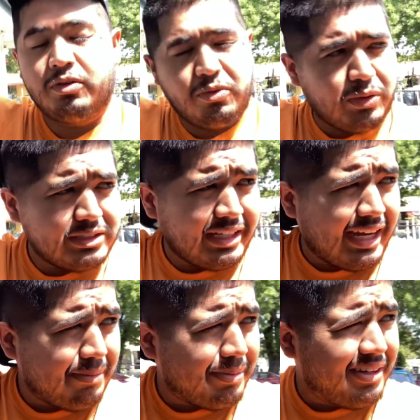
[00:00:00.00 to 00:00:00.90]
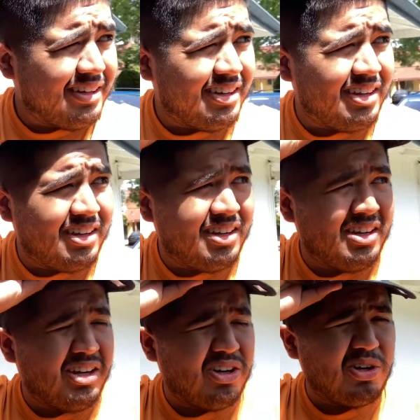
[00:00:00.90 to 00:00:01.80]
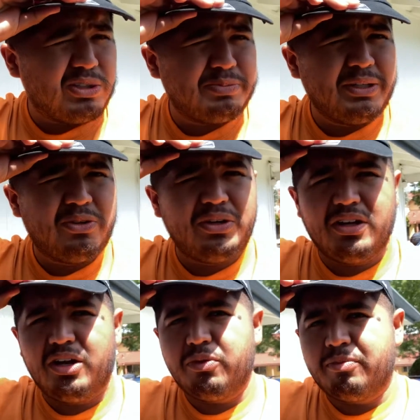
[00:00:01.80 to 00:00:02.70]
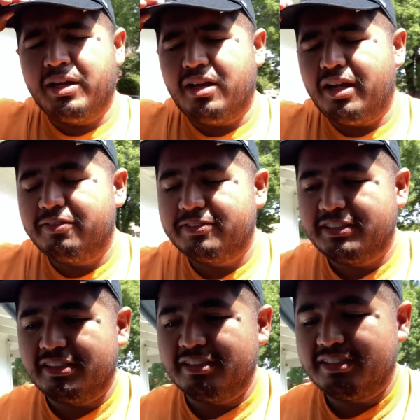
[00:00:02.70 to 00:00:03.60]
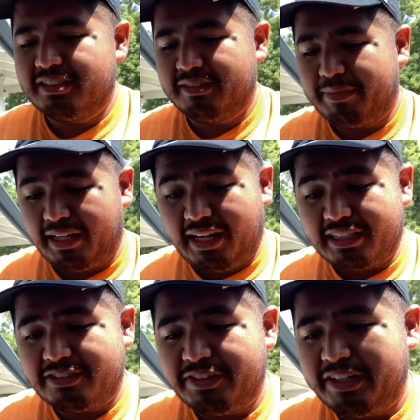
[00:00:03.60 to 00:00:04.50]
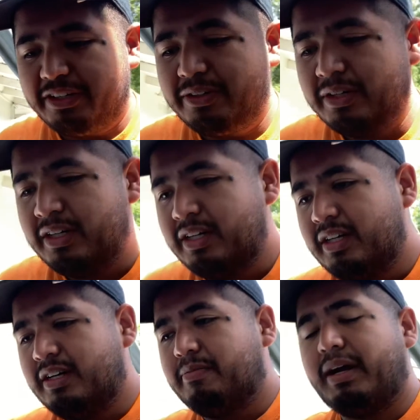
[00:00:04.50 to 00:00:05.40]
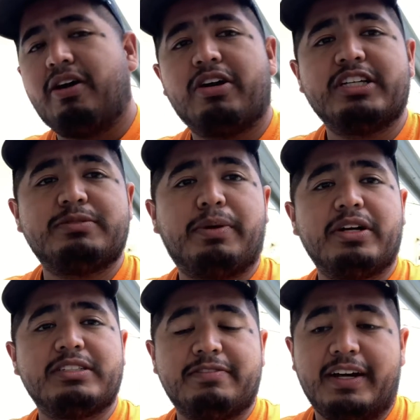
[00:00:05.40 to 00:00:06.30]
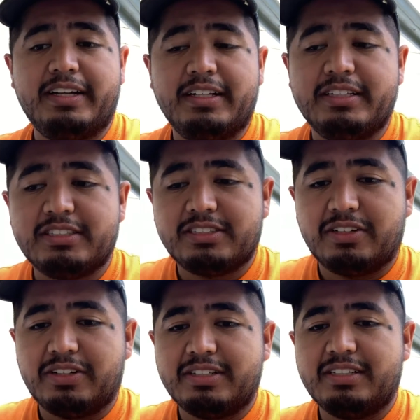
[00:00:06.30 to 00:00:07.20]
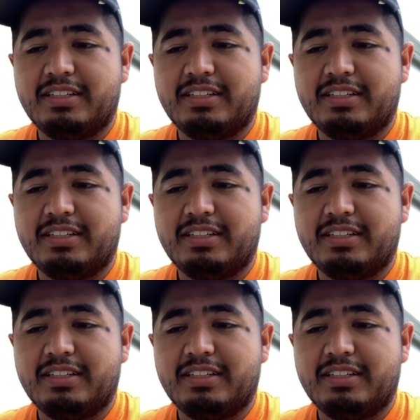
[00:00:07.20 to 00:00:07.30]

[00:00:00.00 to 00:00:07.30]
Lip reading: What's happened or what's been going on with my life since my last video? My harness bar is finally installed.